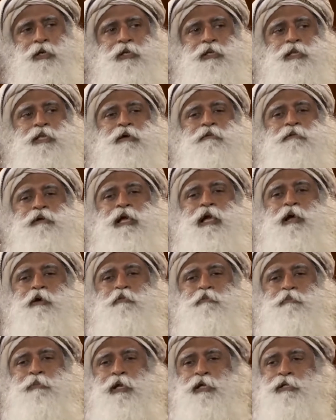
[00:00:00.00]
they will
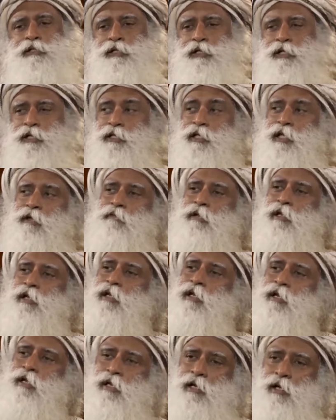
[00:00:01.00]
have pleasure, they will
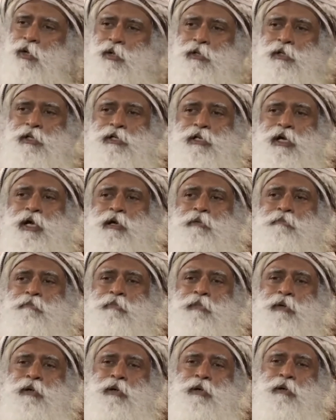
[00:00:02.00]
giggle all the
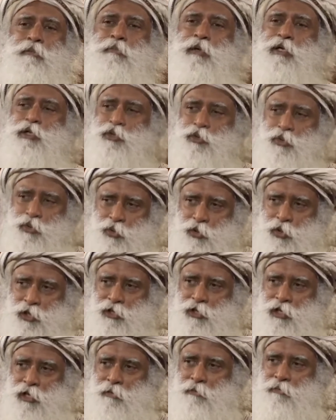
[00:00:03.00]
time, but you look
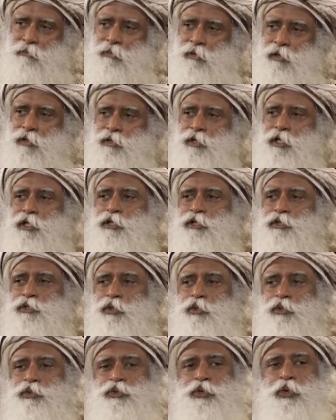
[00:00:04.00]
at them, there is
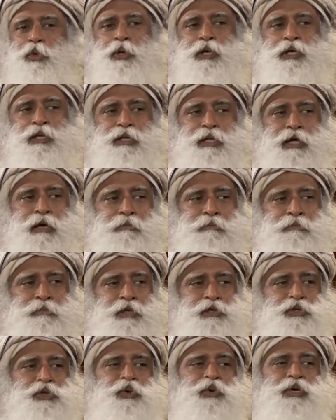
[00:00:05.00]
no joy in them,
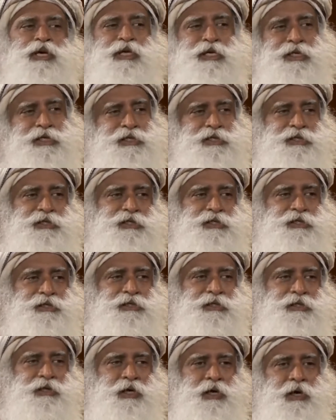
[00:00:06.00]
there's no ease.